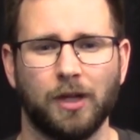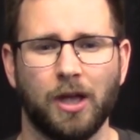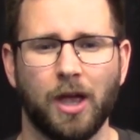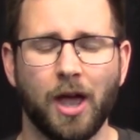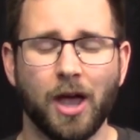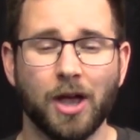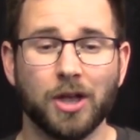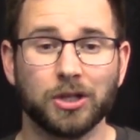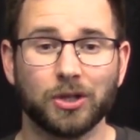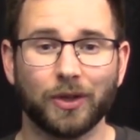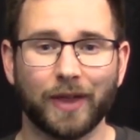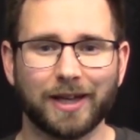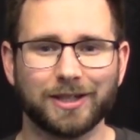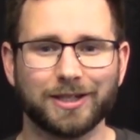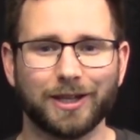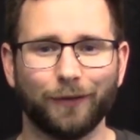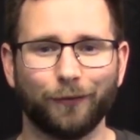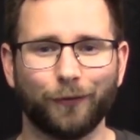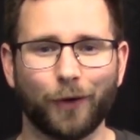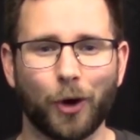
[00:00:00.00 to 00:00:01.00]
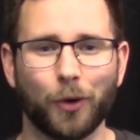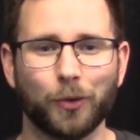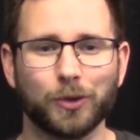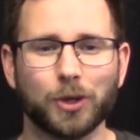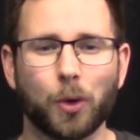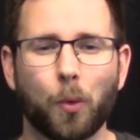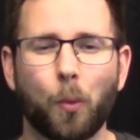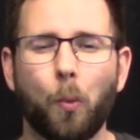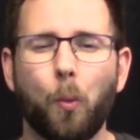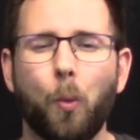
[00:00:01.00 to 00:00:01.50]
So that's it folks,
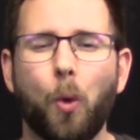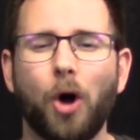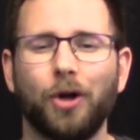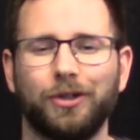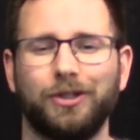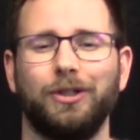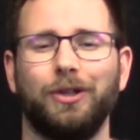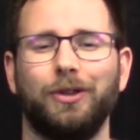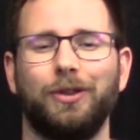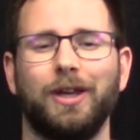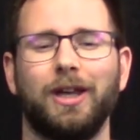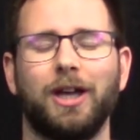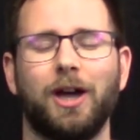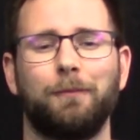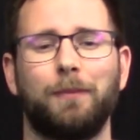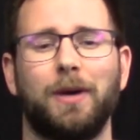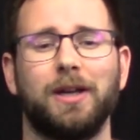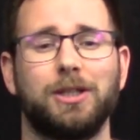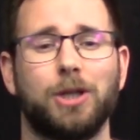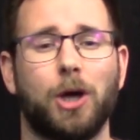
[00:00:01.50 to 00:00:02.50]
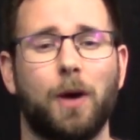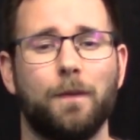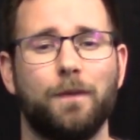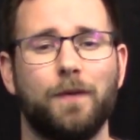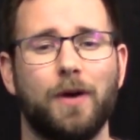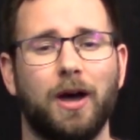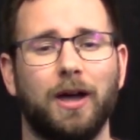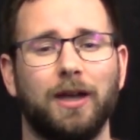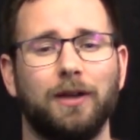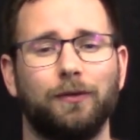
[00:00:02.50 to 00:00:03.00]
what did you think of my top
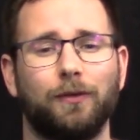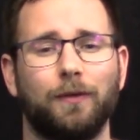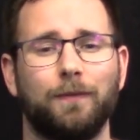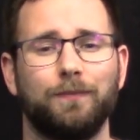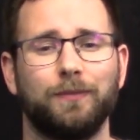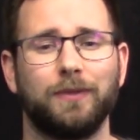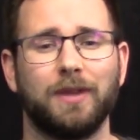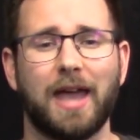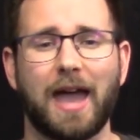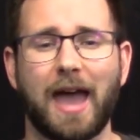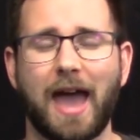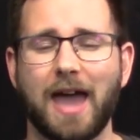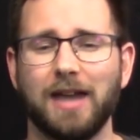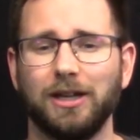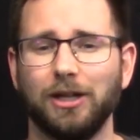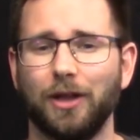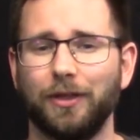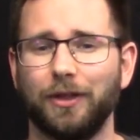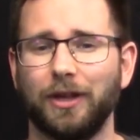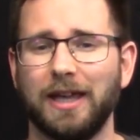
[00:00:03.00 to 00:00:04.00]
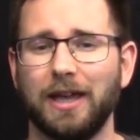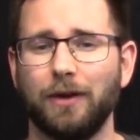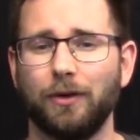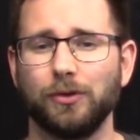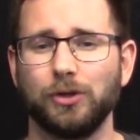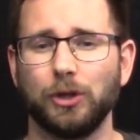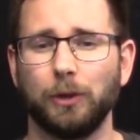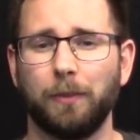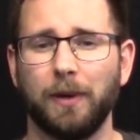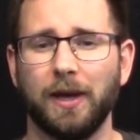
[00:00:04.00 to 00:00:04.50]
5? Any other heroes
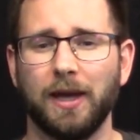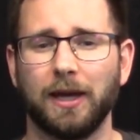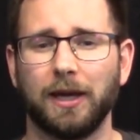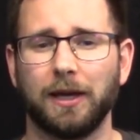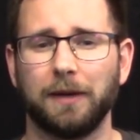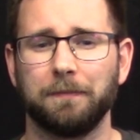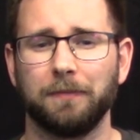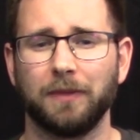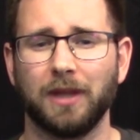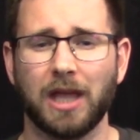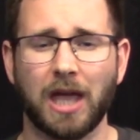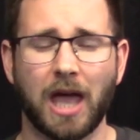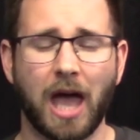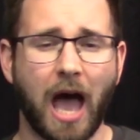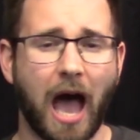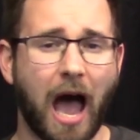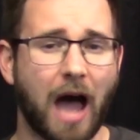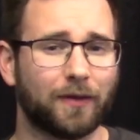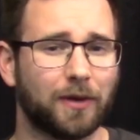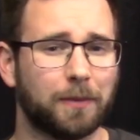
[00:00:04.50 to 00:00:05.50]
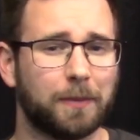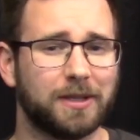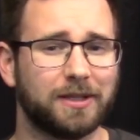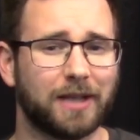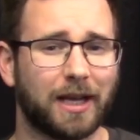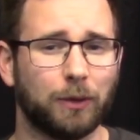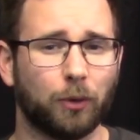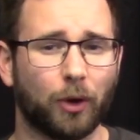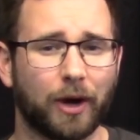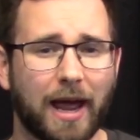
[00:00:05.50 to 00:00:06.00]
you'd pick? Have I missed
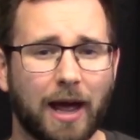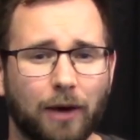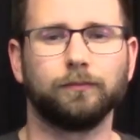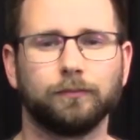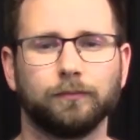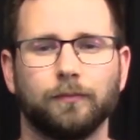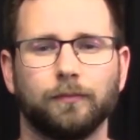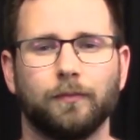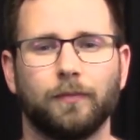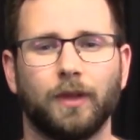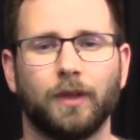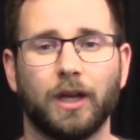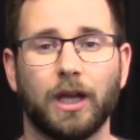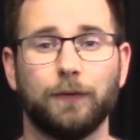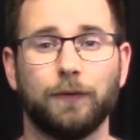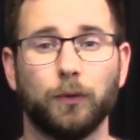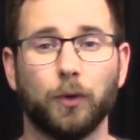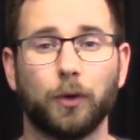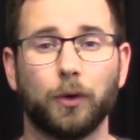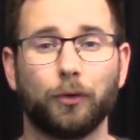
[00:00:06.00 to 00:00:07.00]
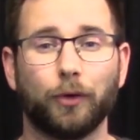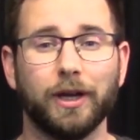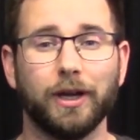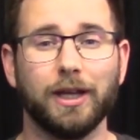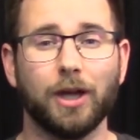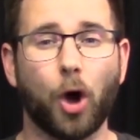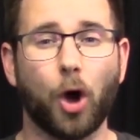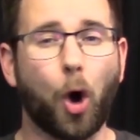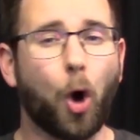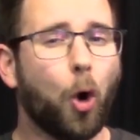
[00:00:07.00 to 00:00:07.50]
anyone out? If you agree
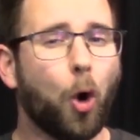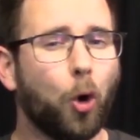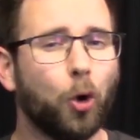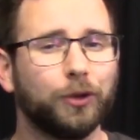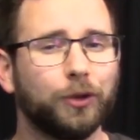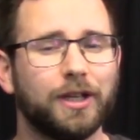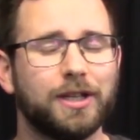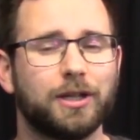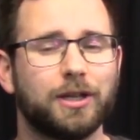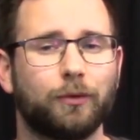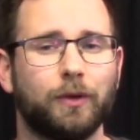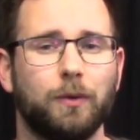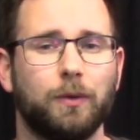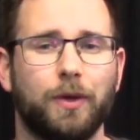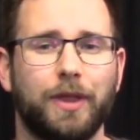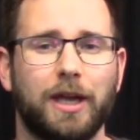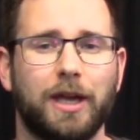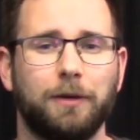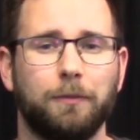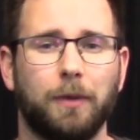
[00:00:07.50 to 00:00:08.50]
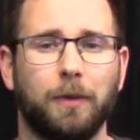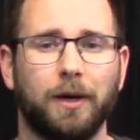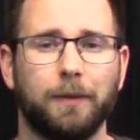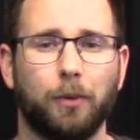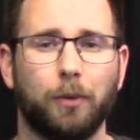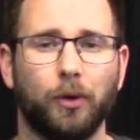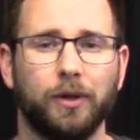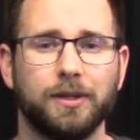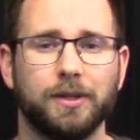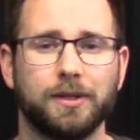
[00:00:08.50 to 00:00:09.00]
or disagree with any of my
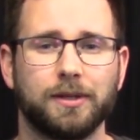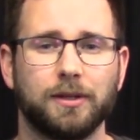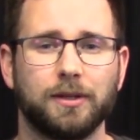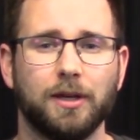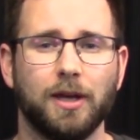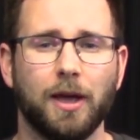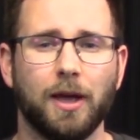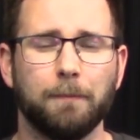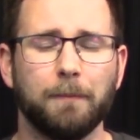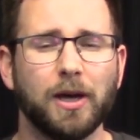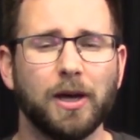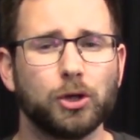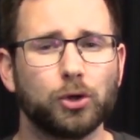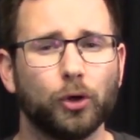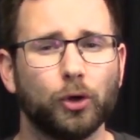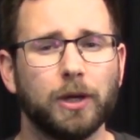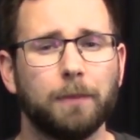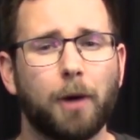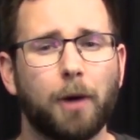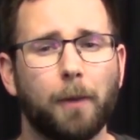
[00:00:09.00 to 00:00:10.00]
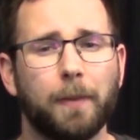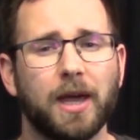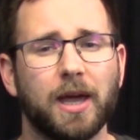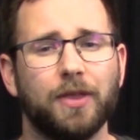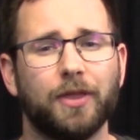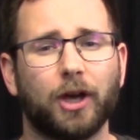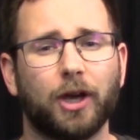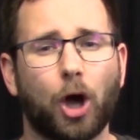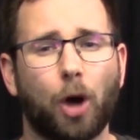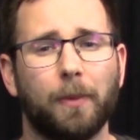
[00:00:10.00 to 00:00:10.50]
points, make sure you pop it in
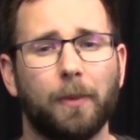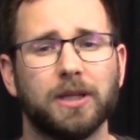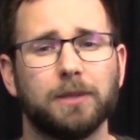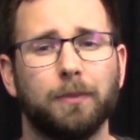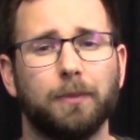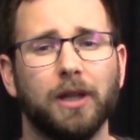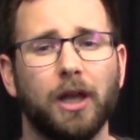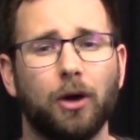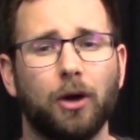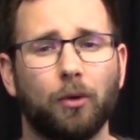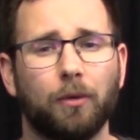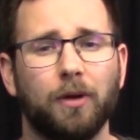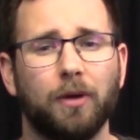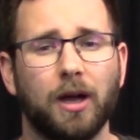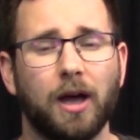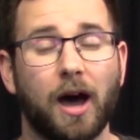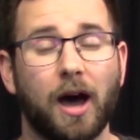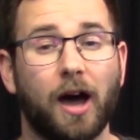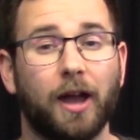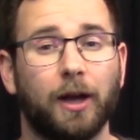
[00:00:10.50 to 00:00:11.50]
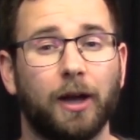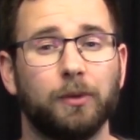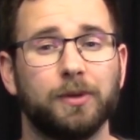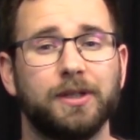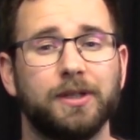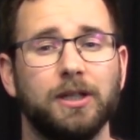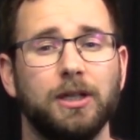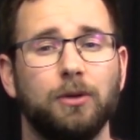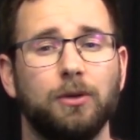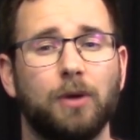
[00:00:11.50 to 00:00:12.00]
the comments below, and I will
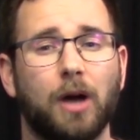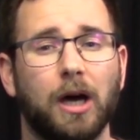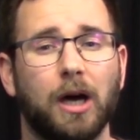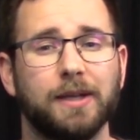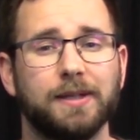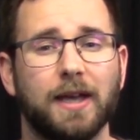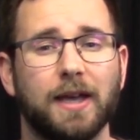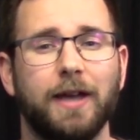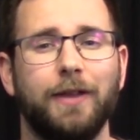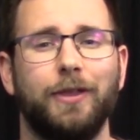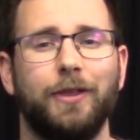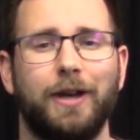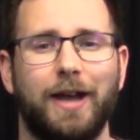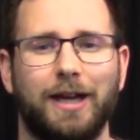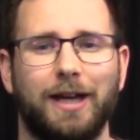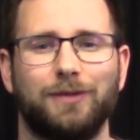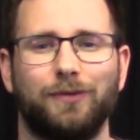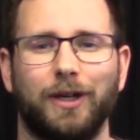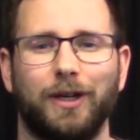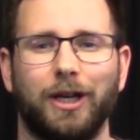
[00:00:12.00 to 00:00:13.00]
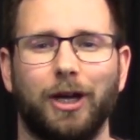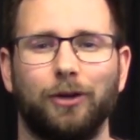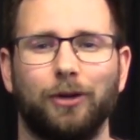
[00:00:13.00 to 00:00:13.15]
see you guys in the next video.